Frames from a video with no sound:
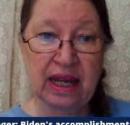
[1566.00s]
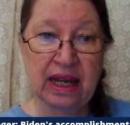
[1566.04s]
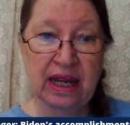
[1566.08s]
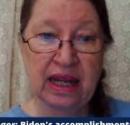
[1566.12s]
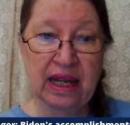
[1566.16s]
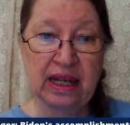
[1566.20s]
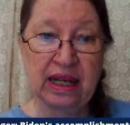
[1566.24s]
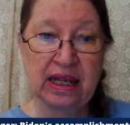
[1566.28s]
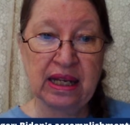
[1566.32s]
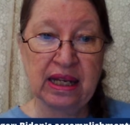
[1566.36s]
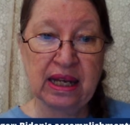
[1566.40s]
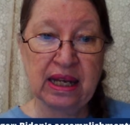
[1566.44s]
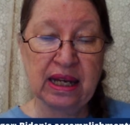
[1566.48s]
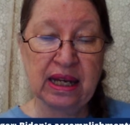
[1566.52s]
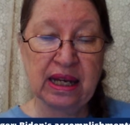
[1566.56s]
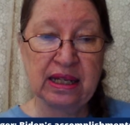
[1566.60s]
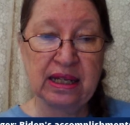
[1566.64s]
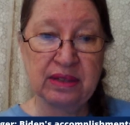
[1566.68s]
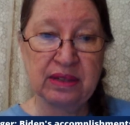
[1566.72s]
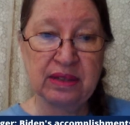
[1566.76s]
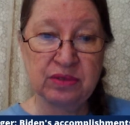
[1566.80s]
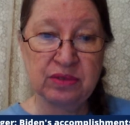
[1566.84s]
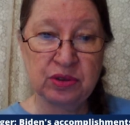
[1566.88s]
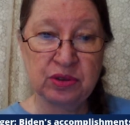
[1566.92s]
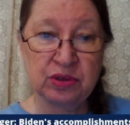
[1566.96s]
any
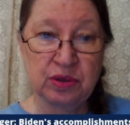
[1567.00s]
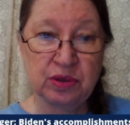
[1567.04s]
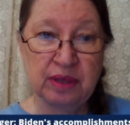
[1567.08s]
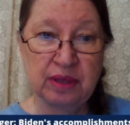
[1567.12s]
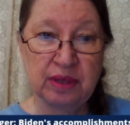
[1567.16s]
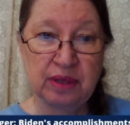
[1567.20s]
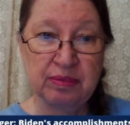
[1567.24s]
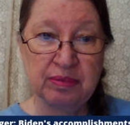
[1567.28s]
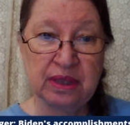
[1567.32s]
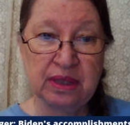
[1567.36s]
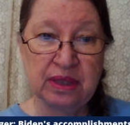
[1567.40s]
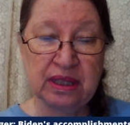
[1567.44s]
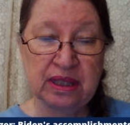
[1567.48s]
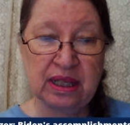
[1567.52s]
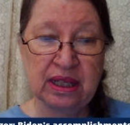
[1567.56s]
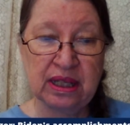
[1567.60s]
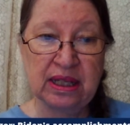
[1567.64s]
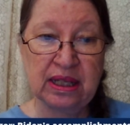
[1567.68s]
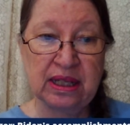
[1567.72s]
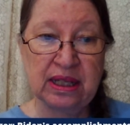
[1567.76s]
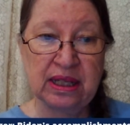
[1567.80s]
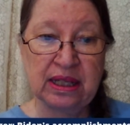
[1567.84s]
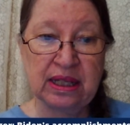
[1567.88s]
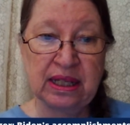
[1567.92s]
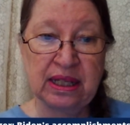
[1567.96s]
kind of treatment that
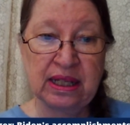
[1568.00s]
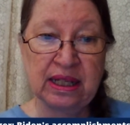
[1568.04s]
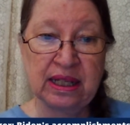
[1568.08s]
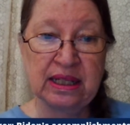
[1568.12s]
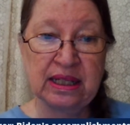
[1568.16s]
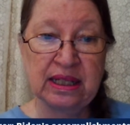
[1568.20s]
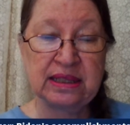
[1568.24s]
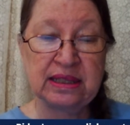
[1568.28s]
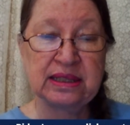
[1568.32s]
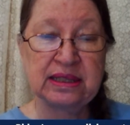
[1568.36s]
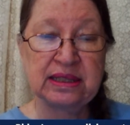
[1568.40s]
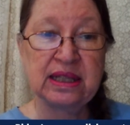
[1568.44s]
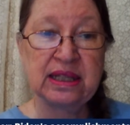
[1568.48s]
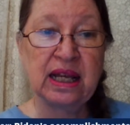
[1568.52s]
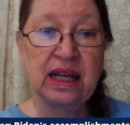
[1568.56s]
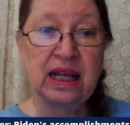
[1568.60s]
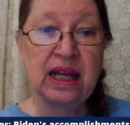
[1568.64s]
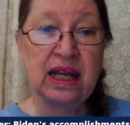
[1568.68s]
he needs